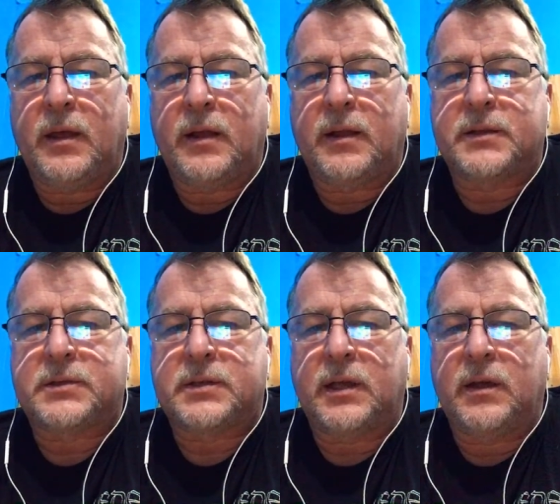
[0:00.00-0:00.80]
Let's
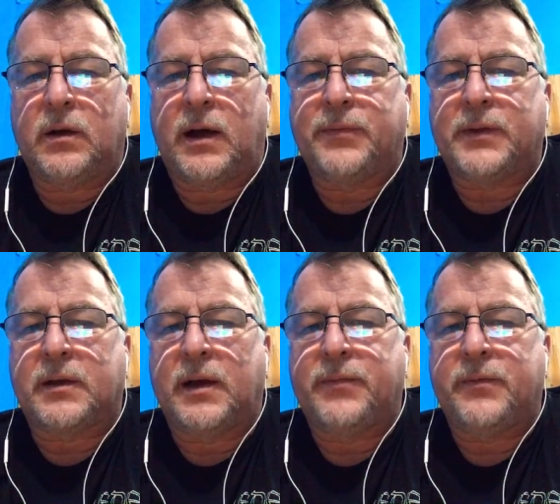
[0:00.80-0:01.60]
see. Off the
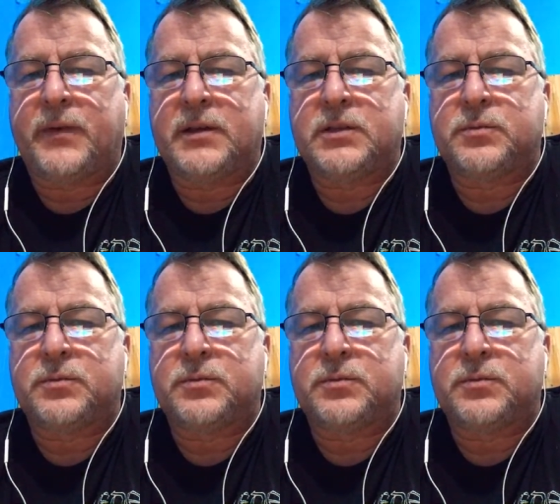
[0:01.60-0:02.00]
cuff adventures